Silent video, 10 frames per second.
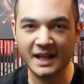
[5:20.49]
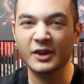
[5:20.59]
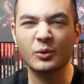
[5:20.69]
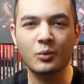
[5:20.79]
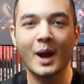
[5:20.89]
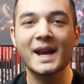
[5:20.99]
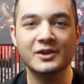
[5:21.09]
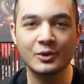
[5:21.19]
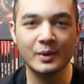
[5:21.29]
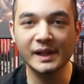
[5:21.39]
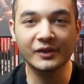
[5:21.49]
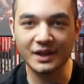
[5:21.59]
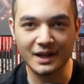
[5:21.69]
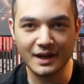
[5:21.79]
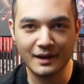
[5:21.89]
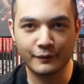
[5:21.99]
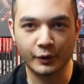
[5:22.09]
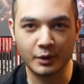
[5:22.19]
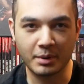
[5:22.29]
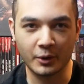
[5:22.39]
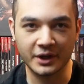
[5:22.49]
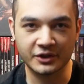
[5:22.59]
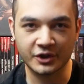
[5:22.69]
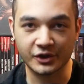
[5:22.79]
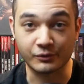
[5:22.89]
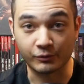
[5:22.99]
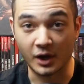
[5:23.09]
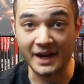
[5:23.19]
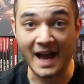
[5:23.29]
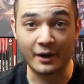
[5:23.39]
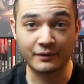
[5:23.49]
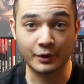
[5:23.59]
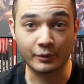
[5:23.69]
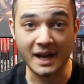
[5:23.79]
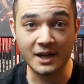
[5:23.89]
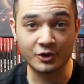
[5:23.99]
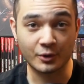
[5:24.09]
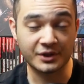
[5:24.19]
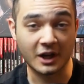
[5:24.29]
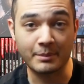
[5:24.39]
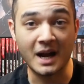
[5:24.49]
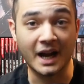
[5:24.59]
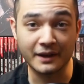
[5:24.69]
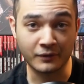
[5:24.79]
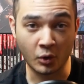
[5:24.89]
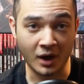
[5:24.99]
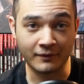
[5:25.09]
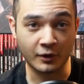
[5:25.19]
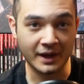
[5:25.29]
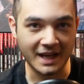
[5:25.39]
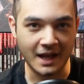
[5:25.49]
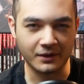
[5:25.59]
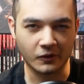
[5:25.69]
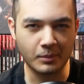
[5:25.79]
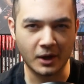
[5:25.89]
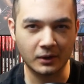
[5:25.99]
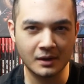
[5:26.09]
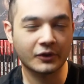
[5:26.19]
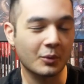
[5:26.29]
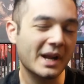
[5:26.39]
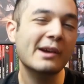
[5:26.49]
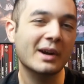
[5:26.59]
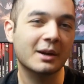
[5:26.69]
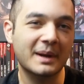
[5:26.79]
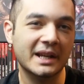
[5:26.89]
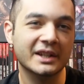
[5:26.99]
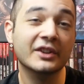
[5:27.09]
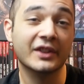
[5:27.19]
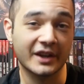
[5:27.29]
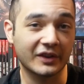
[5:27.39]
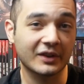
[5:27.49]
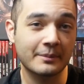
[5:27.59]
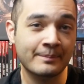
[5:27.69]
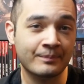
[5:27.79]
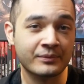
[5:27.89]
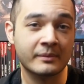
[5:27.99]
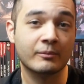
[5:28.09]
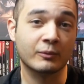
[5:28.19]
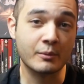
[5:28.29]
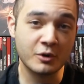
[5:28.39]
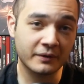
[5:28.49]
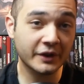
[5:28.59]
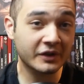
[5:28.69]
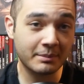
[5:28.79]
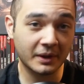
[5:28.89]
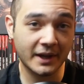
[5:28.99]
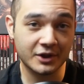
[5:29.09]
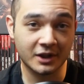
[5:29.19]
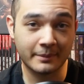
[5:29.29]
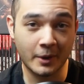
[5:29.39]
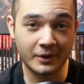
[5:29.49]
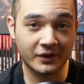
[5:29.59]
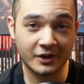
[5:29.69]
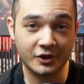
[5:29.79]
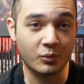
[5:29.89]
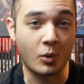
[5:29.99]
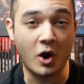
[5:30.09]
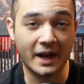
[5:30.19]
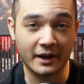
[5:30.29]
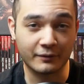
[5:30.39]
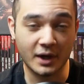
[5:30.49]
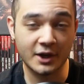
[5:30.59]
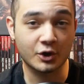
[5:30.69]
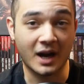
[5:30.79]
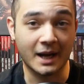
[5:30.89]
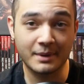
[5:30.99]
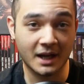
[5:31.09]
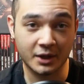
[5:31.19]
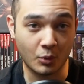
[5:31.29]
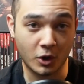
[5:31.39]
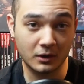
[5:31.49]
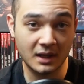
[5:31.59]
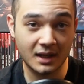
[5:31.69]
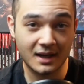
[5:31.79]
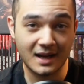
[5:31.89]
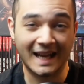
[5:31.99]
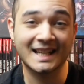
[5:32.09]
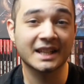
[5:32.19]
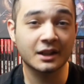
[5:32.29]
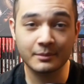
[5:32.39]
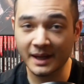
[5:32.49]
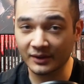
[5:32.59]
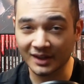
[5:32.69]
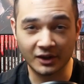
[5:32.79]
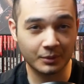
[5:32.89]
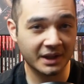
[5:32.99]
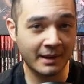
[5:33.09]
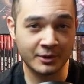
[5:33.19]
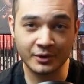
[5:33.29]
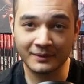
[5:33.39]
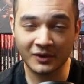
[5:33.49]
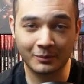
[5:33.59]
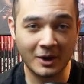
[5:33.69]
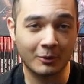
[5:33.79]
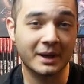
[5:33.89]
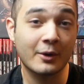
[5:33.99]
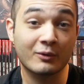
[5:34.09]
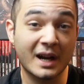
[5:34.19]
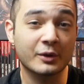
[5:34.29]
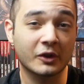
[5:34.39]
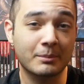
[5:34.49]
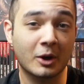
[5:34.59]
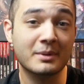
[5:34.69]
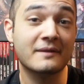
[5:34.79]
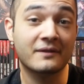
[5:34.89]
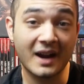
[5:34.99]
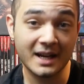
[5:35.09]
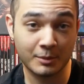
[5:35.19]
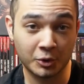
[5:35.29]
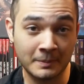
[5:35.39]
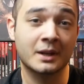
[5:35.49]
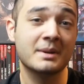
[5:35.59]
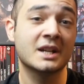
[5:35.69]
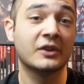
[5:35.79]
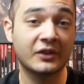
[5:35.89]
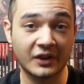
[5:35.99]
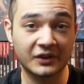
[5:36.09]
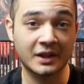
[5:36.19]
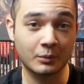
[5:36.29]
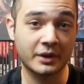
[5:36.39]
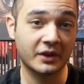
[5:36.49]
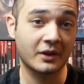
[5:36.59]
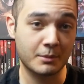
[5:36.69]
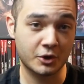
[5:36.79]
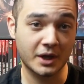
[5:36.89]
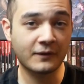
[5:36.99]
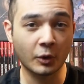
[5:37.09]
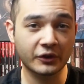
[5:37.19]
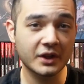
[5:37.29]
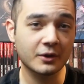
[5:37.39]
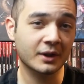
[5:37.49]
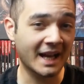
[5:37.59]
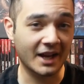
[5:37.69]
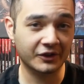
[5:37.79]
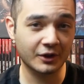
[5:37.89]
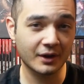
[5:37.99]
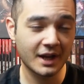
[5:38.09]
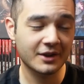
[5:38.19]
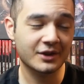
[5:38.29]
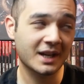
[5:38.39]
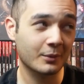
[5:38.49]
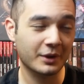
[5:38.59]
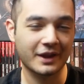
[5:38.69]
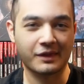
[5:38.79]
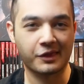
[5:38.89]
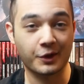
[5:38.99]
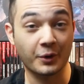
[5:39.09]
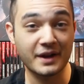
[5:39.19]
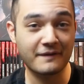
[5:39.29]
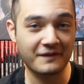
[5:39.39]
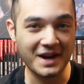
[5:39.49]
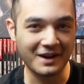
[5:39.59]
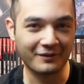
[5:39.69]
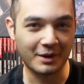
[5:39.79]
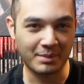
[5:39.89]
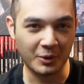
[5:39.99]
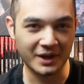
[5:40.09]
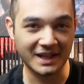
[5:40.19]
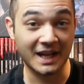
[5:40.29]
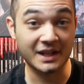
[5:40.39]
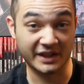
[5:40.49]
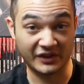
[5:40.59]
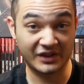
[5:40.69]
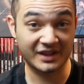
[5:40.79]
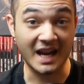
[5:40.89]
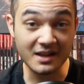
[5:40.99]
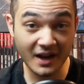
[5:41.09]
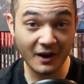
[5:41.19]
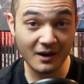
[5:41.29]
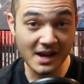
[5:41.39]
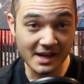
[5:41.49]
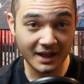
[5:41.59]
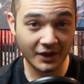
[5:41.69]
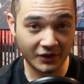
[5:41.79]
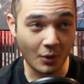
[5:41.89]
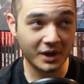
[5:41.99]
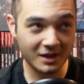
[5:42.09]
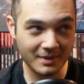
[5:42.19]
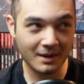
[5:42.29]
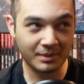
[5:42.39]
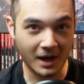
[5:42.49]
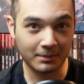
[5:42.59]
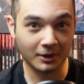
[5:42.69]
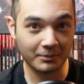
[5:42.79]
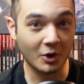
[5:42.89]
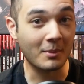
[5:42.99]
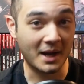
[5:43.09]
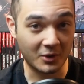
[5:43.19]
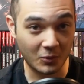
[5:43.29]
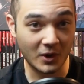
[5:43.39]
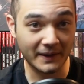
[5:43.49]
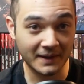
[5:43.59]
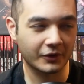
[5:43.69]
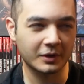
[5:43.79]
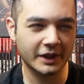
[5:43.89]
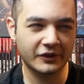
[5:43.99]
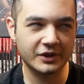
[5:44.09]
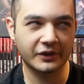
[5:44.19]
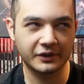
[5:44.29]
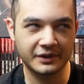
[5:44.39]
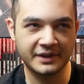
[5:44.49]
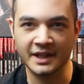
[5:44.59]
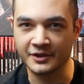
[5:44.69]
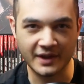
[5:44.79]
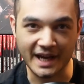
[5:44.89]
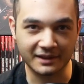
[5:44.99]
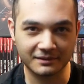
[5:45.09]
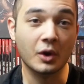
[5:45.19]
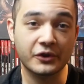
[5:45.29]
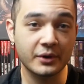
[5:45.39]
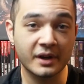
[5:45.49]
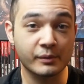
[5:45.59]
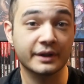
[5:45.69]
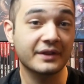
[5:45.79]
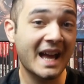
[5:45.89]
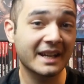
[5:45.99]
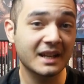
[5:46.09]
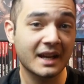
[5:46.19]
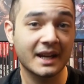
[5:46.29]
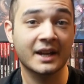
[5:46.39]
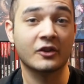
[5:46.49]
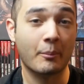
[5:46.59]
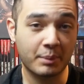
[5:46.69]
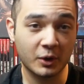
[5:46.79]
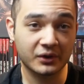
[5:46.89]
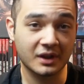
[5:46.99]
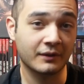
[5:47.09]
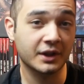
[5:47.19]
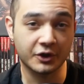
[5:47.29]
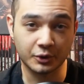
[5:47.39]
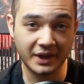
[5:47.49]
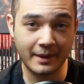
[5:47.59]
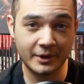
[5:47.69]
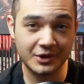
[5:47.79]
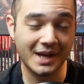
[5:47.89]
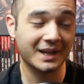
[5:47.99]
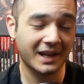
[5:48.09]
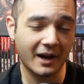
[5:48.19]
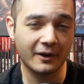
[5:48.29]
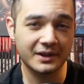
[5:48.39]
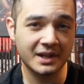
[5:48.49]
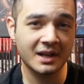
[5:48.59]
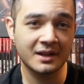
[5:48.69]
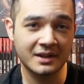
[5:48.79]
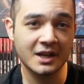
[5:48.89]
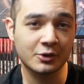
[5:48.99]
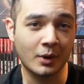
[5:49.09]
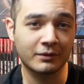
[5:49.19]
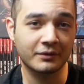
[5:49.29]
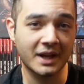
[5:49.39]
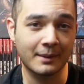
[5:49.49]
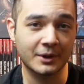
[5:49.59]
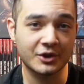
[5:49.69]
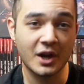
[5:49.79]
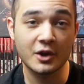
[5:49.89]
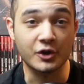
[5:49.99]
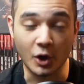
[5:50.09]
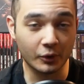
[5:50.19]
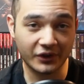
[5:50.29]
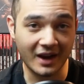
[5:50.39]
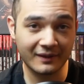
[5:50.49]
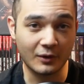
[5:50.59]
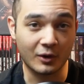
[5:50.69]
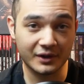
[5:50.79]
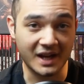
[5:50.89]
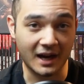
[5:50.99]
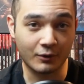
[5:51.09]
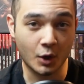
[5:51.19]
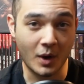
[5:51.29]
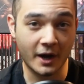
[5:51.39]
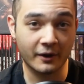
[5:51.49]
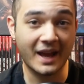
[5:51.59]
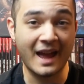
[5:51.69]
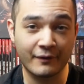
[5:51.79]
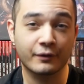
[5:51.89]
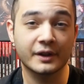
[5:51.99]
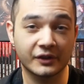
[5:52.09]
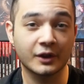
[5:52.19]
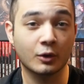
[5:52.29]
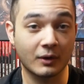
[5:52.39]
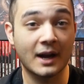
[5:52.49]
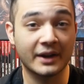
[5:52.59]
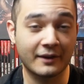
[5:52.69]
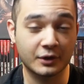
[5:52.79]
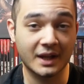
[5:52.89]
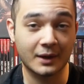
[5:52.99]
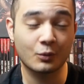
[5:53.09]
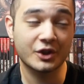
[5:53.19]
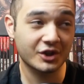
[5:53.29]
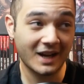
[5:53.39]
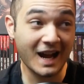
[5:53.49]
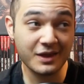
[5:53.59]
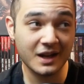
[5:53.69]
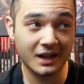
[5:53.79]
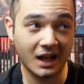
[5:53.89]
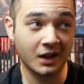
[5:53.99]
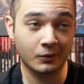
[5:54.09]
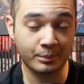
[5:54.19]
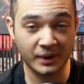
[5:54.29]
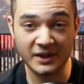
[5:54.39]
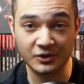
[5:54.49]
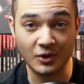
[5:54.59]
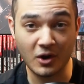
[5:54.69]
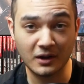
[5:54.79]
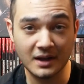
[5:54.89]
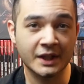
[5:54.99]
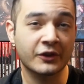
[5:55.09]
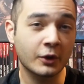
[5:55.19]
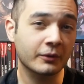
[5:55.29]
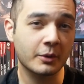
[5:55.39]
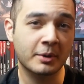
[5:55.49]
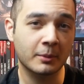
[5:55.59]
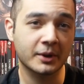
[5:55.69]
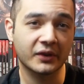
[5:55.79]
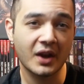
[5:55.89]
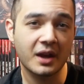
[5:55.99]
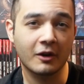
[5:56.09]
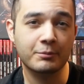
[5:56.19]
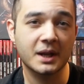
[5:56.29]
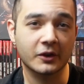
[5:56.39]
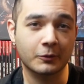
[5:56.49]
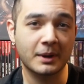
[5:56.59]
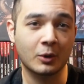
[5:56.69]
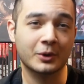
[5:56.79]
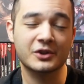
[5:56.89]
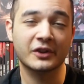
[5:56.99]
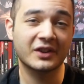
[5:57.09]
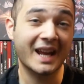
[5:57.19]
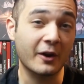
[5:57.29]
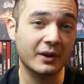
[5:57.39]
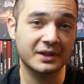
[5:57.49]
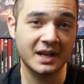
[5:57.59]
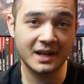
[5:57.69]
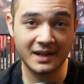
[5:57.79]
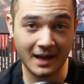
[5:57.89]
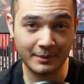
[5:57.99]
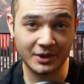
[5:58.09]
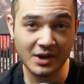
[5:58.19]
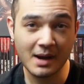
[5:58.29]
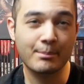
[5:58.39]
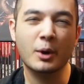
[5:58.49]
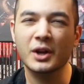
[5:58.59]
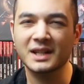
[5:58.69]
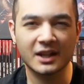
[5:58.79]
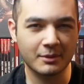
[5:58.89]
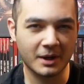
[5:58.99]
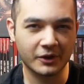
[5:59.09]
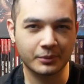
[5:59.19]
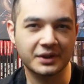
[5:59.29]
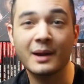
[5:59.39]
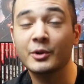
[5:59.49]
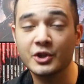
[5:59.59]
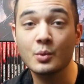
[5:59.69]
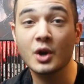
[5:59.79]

It is way too easy for an opponent to just run out of the range or duck behind full cover and end the spell. So what I recommend is this. Remove the stipulation that opponents can just walk out of range or hide behind a wall. I get that it makes sense with the imagery of the spell, but I would rather a spell be viable than be consistent with its imagery. Forcing your caster to get within 30 feet of an opponent and then stay there is going to be a problem no matter what. So let's just ditch that. Once you get rid of that, it is a burst of initial damage and a guaranteed d12 of damage, no save or attack required every single round after that, which I think is pretty strong. It serves the purpose of being a spell which does guaranteed damage, burning down the boss with damage you